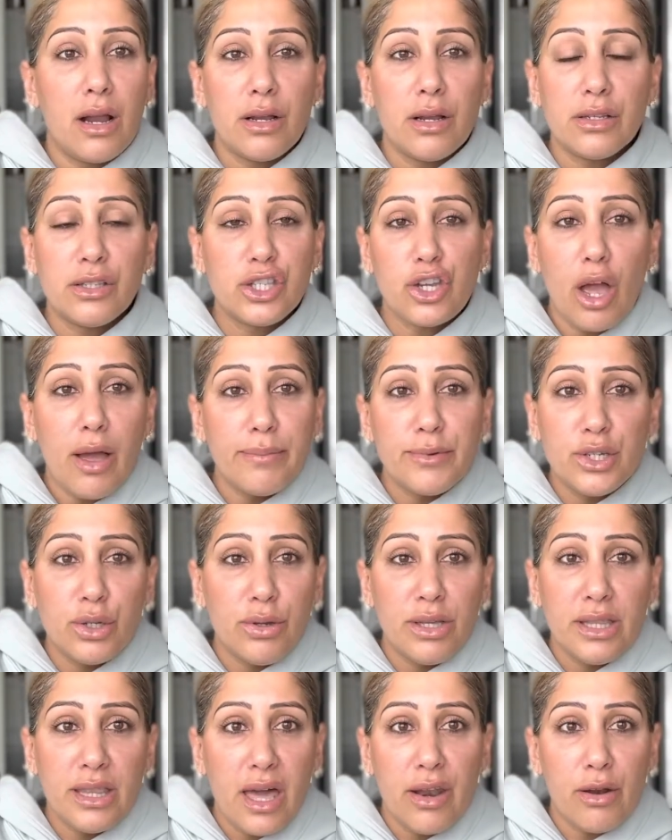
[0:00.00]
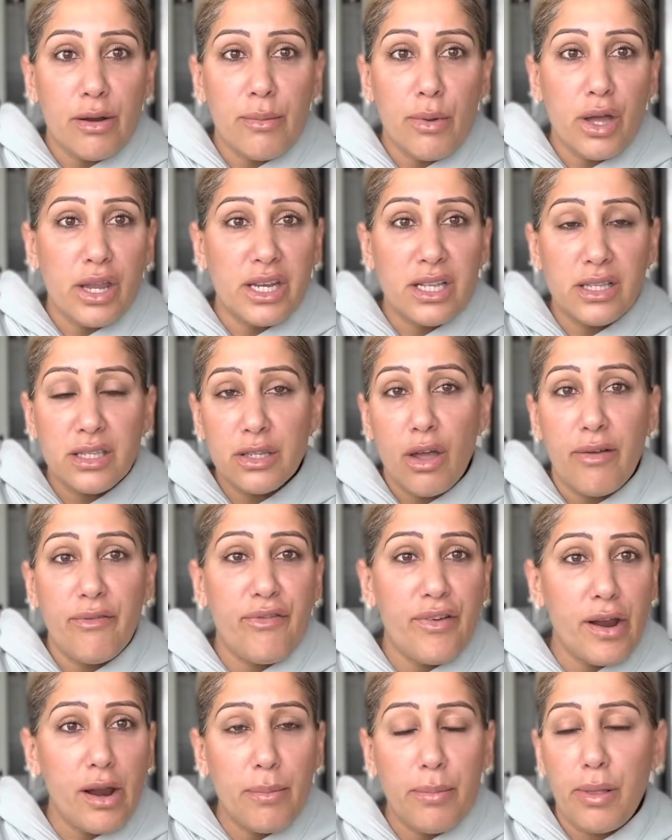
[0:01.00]
stop doing that, Armand, it's not
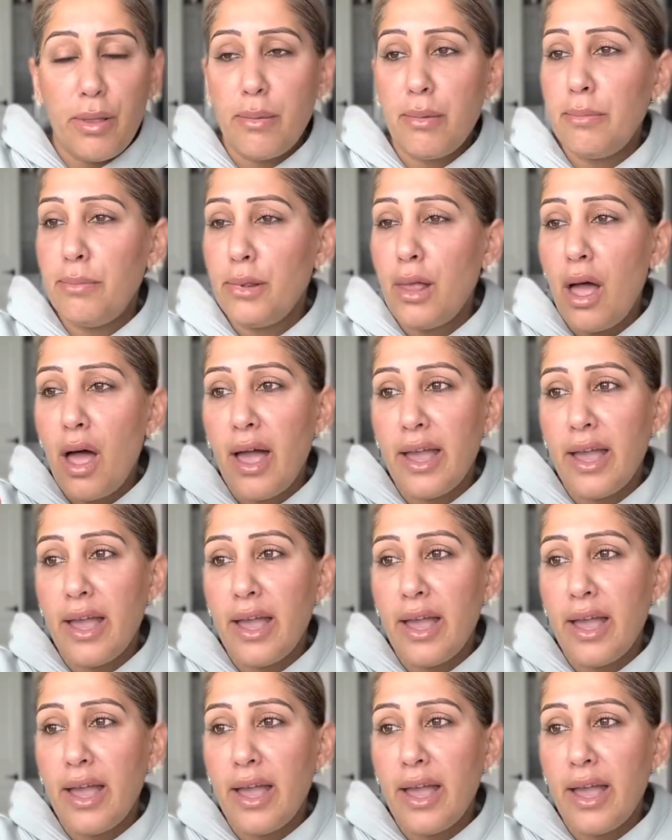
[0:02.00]
fair, blah, blah, blah.